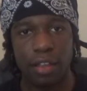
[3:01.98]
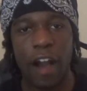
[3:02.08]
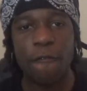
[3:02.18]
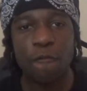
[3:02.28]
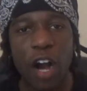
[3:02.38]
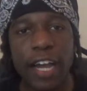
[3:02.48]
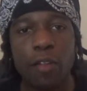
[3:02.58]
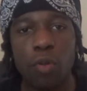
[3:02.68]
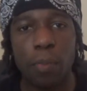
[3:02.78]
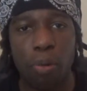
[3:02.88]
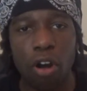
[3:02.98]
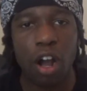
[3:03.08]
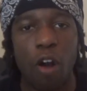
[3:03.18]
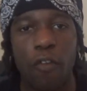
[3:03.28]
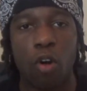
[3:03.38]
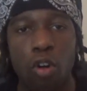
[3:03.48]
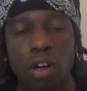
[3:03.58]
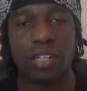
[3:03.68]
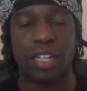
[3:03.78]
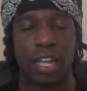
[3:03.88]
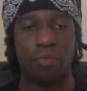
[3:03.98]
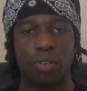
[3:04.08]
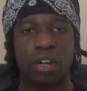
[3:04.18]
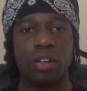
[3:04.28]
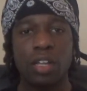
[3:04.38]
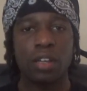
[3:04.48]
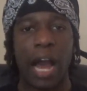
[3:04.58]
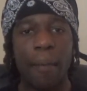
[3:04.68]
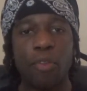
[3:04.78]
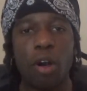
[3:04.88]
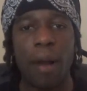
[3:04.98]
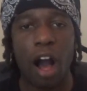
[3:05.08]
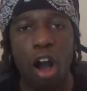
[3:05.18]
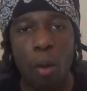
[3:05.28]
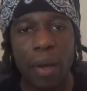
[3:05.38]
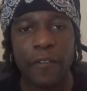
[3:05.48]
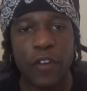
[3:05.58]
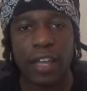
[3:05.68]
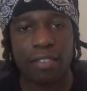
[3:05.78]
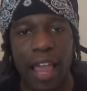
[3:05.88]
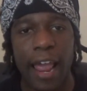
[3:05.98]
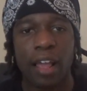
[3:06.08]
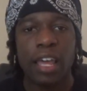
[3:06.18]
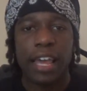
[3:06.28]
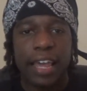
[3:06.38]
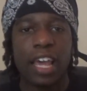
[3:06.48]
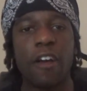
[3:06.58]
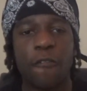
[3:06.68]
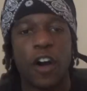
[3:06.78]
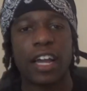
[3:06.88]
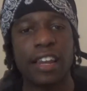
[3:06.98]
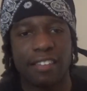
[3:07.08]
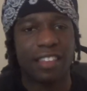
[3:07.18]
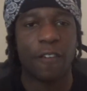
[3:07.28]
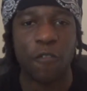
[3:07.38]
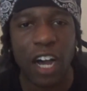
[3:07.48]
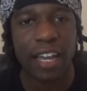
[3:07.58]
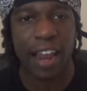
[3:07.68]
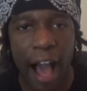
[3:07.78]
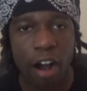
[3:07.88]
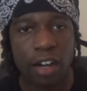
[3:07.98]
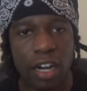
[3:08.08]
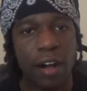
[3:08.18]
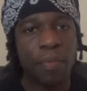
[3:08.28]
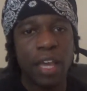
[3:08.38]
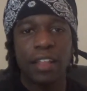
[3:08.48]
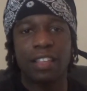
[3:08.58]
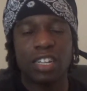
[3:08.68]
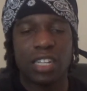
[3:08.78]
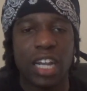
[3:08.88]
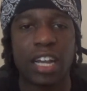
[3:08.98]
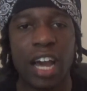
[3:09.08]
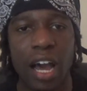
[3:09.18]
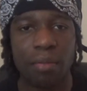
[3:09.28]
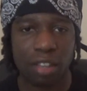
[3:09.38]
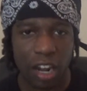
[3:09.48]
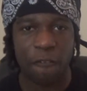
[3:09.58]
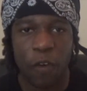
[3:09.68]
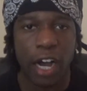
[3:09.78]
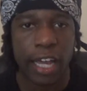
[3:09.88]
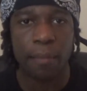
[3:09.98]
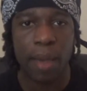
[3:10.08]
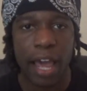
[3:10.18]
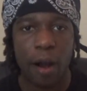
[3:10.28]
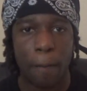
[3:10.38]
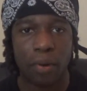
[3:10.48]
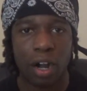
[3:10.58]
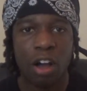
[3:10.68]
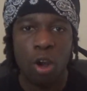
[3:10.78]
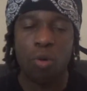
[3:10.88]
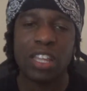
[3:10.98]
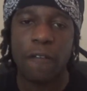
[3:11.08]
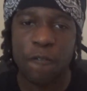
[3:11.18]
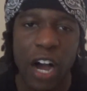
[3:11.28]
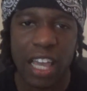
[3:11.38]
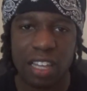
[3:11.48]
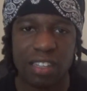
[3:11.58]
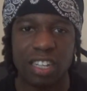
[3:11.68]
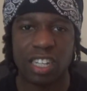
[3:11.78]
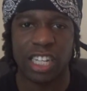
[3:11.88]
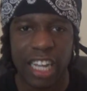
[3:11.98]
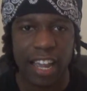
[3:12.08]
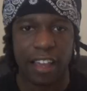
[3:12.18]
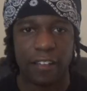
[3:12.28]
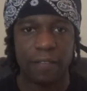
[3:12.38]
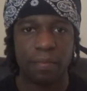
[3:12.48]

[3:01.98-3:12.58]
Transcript: A fucking report over horseshit, bro. I'm doing my own motherfucking thing, and here the fucking outcome. This shit comes to the fucking mail, bro. What the fuck is this shit?